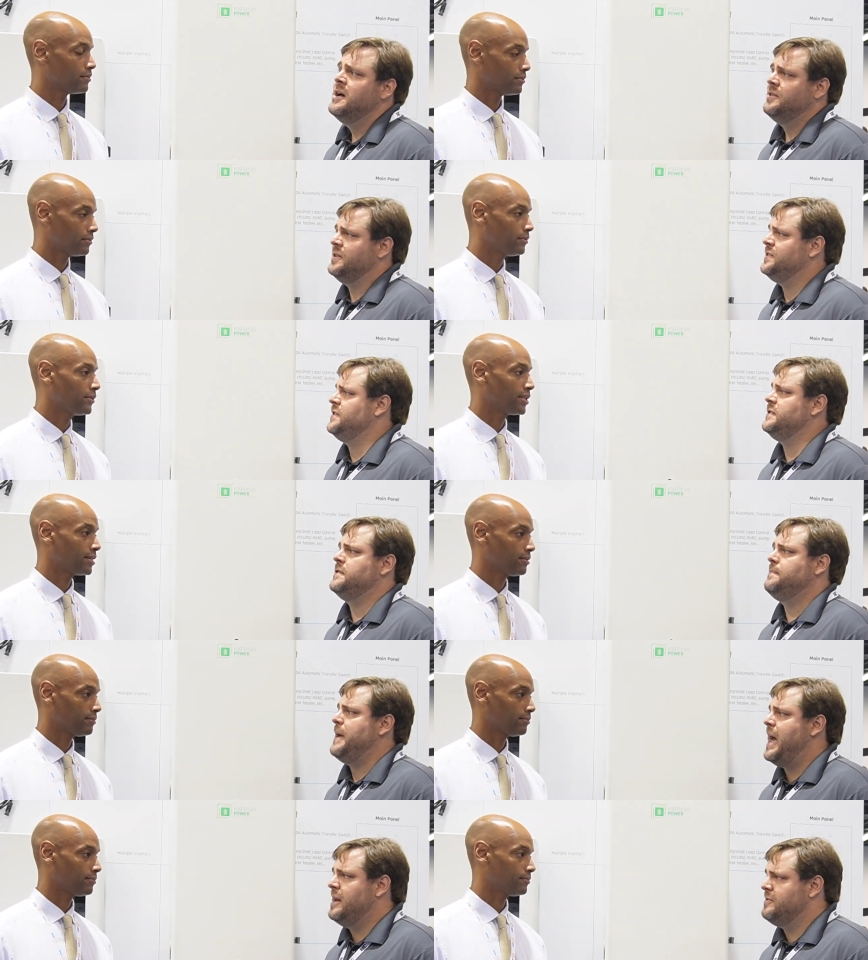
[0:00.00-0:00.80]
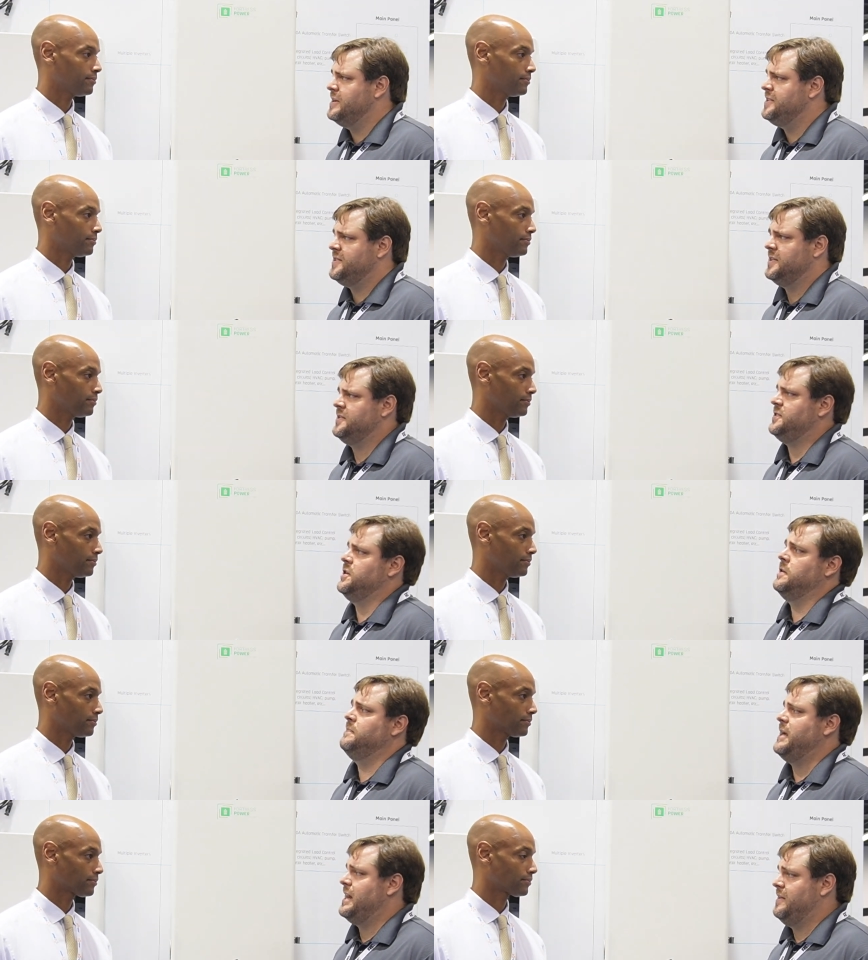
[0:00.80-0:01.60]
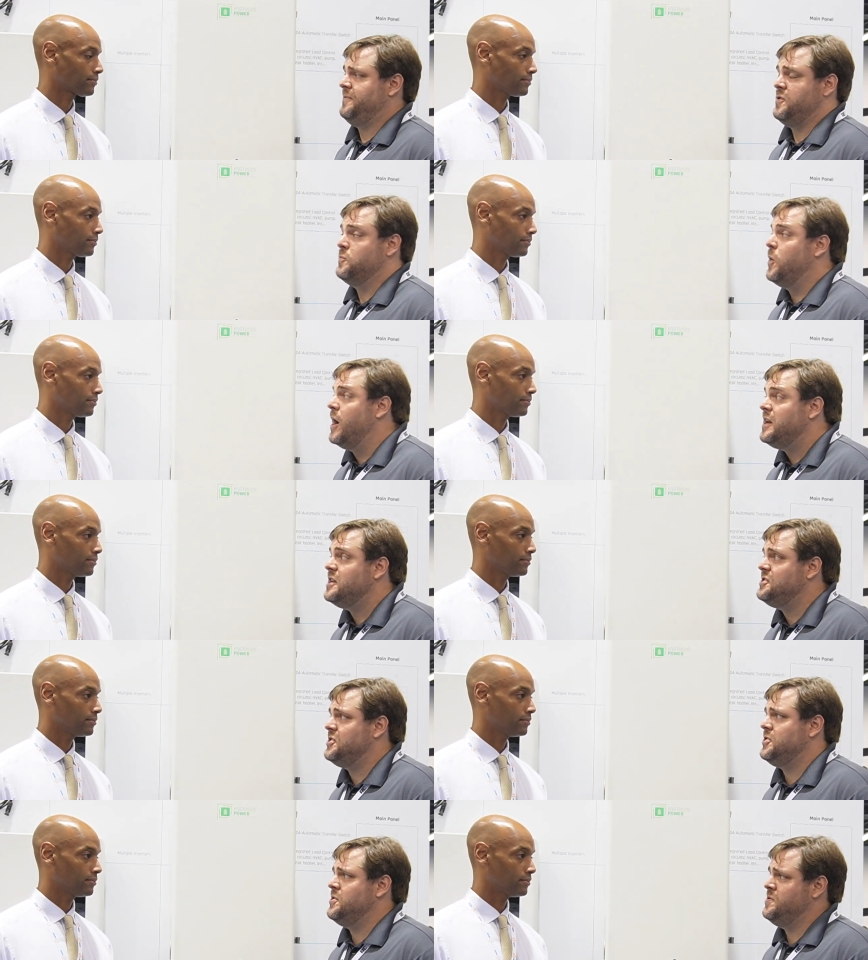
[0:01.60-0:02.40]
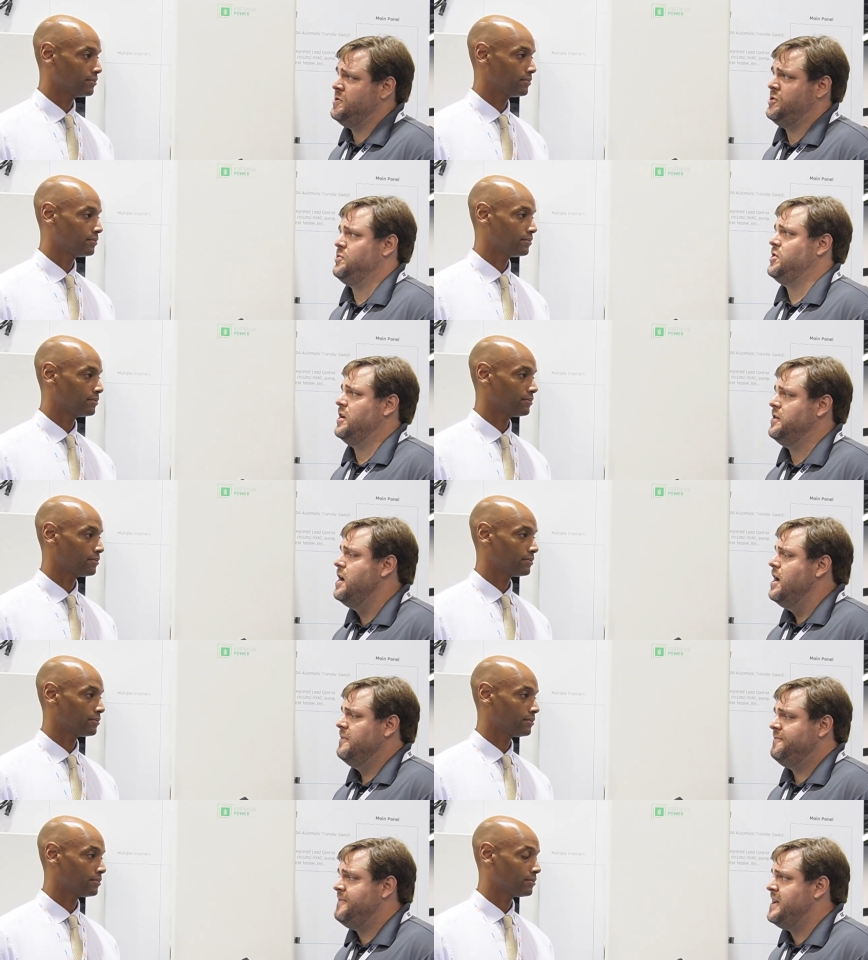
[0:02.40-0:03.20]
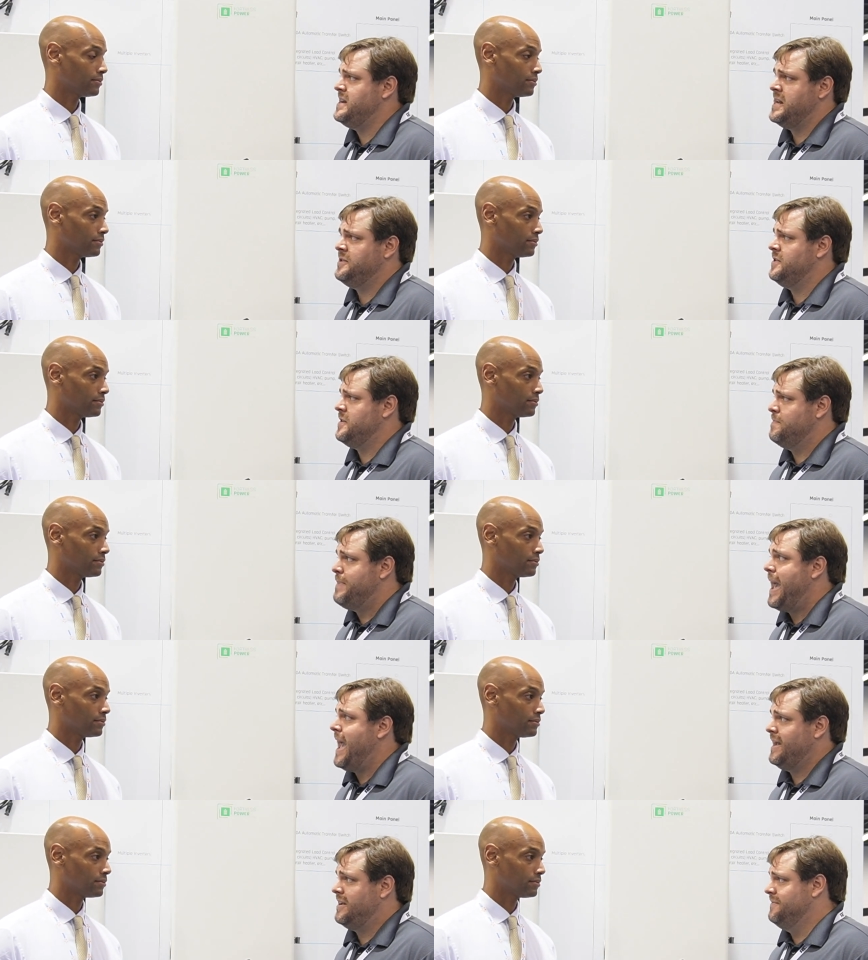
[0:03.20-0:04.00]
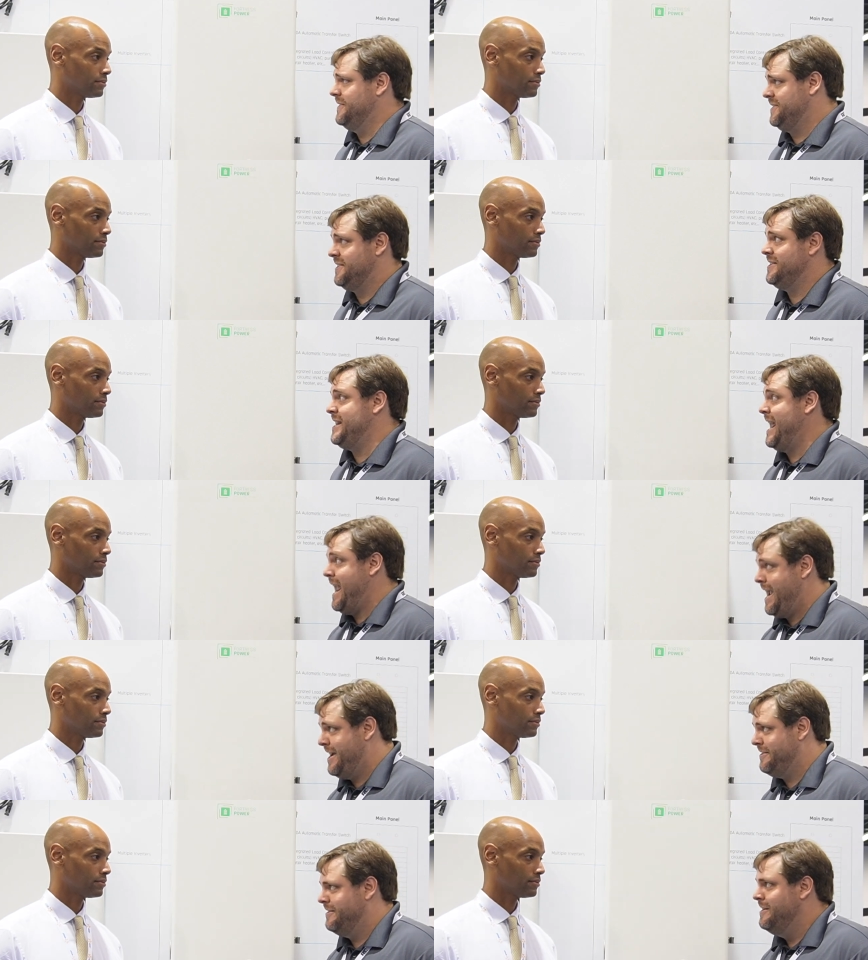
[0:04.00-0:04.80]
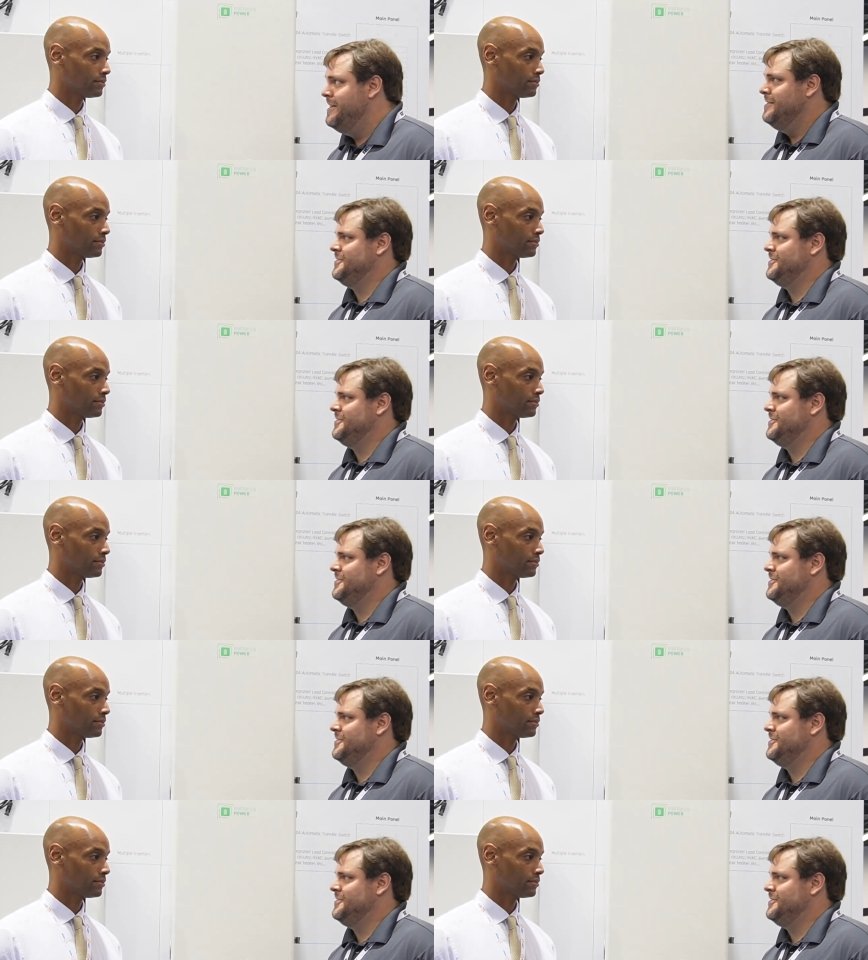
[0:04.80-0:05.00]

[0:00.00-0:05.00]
Speaker 1: This is a battery system that if you wanted to, you could fit into the back of a sedan.